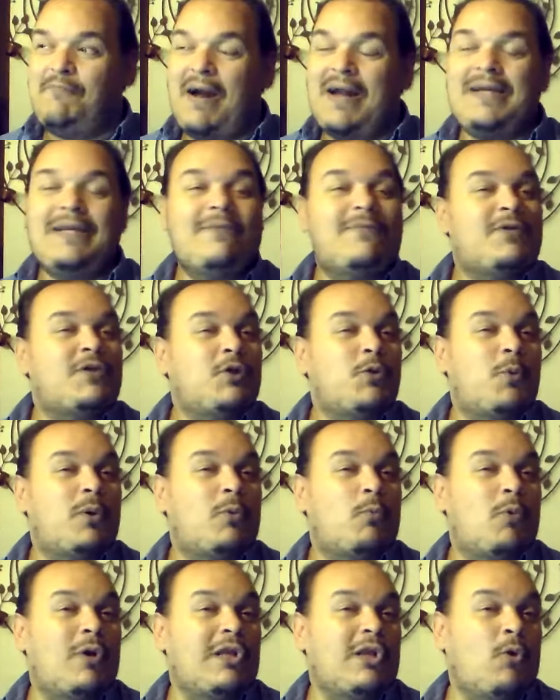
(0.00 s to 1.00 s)
might need to do
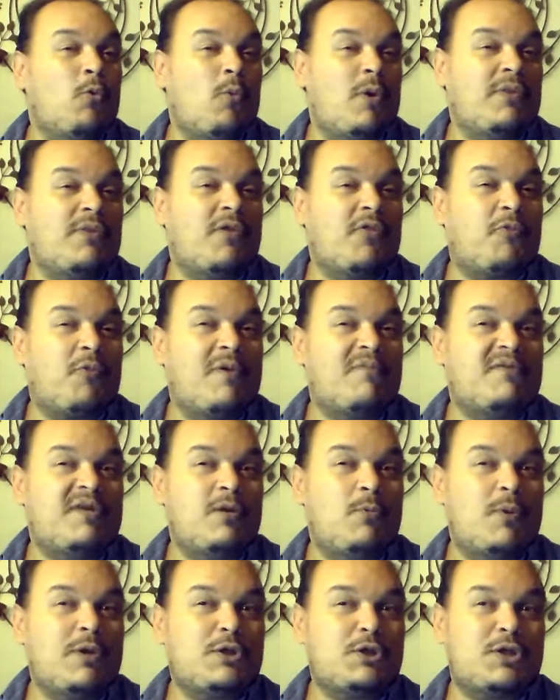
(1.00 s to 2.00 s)
what Willow Win the
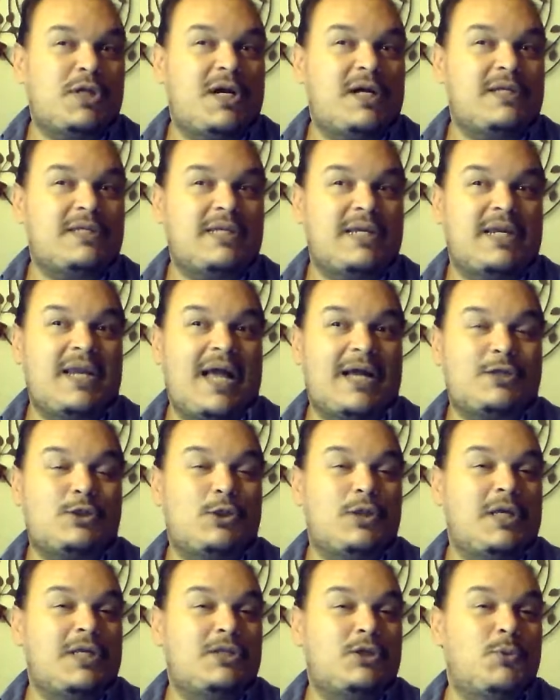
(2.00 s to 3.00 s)
Thrifty Witch does and
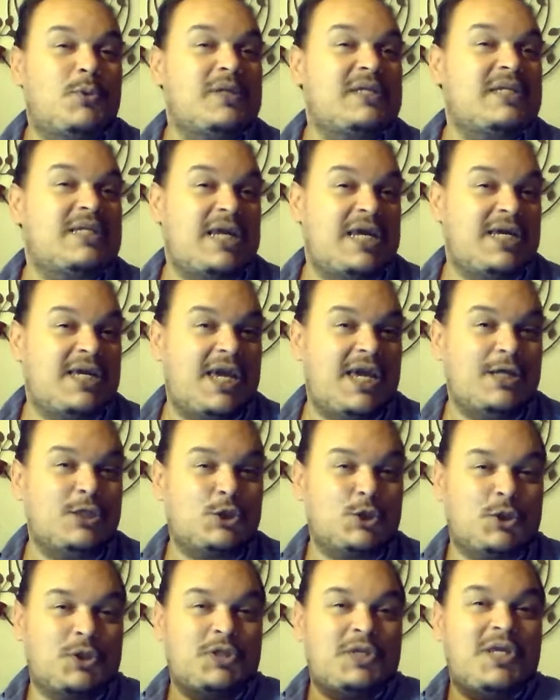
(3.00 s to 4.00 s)
actually do a
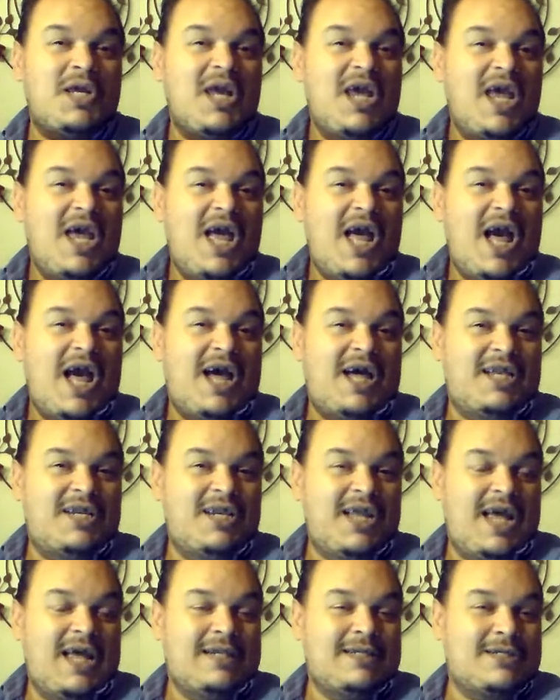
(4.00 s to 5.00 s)
staycation
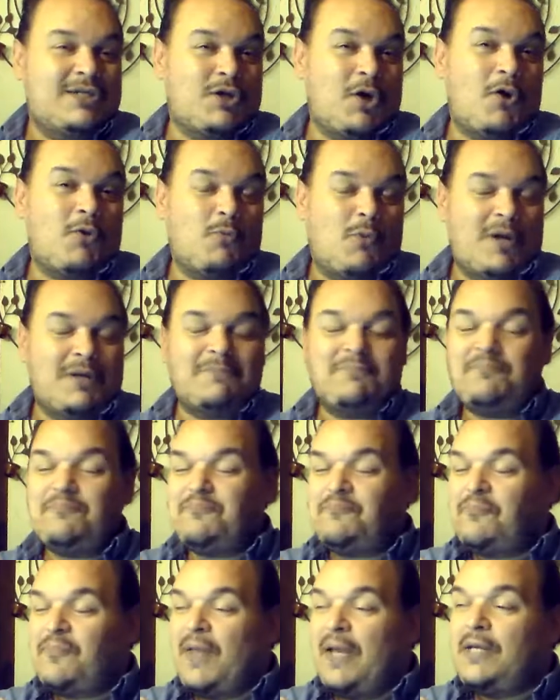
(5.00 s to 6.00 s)
and, and start one.
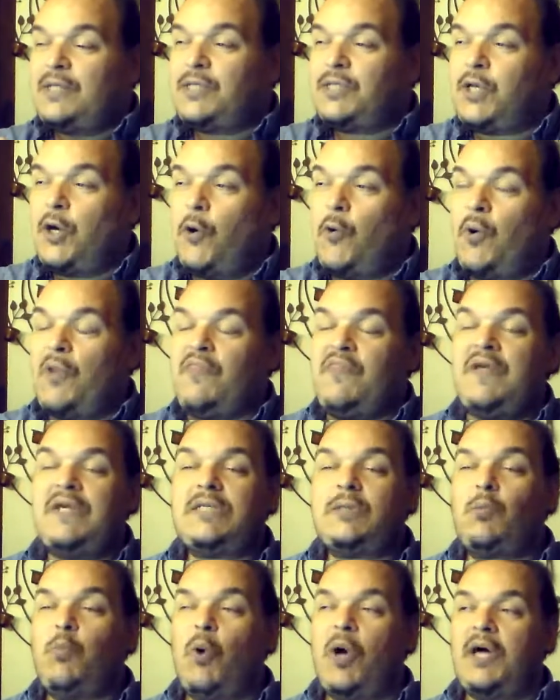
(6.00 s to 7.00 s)
So
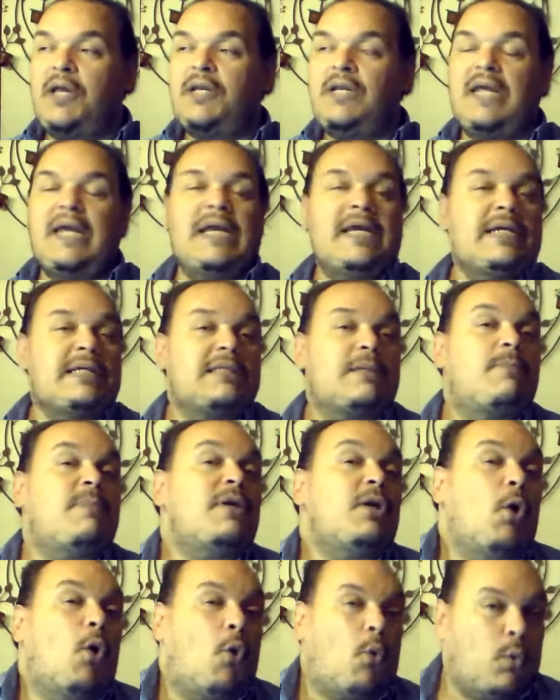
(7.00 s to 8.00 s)
this one is a
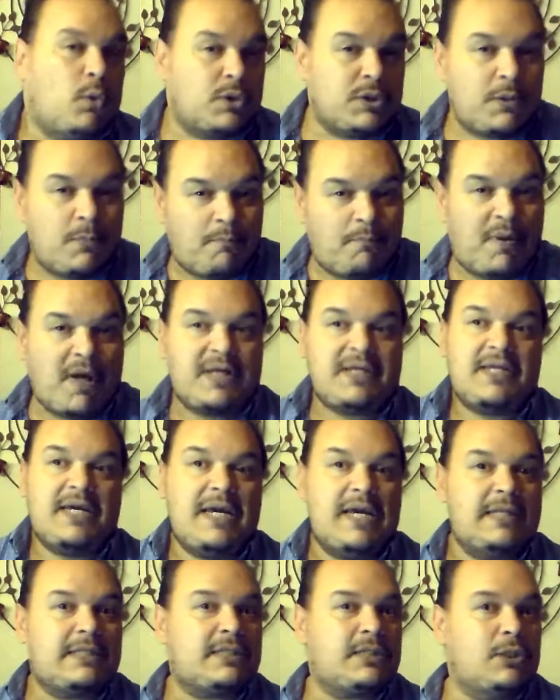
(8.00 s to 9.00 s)
bit old, but
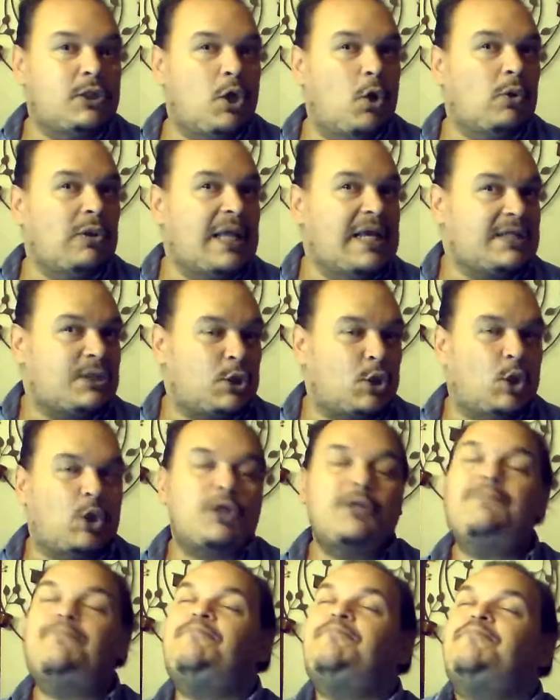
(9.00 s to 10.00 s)
it's no less
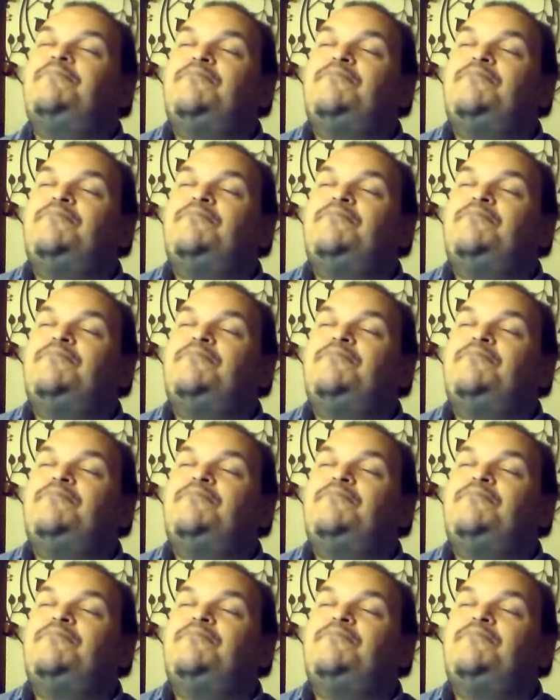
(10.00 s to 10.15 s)
good.